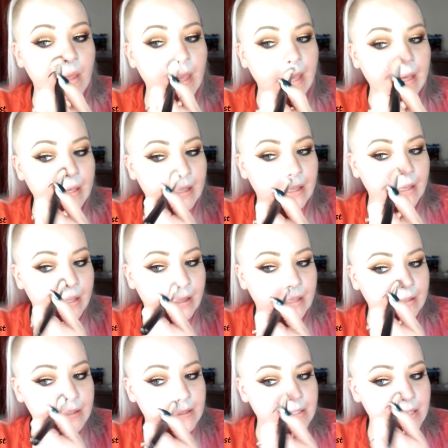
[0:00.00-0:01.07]

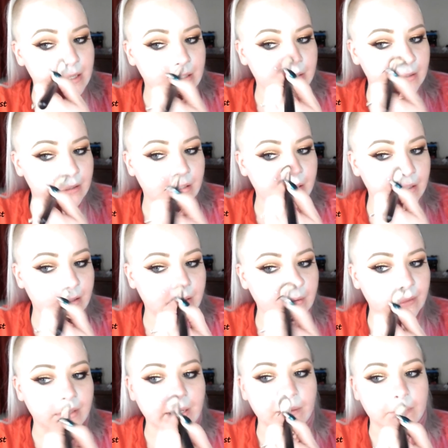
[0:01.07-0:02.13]
And,
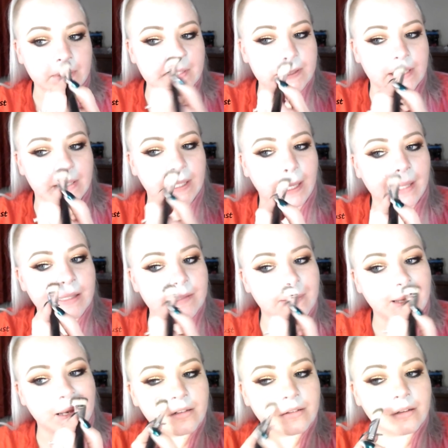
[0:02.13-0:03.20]
well, not recently, it's
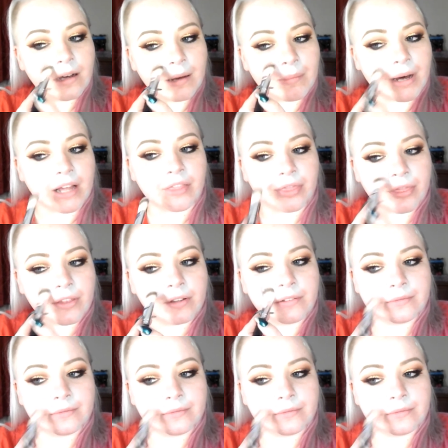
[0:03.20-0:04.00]
been a month.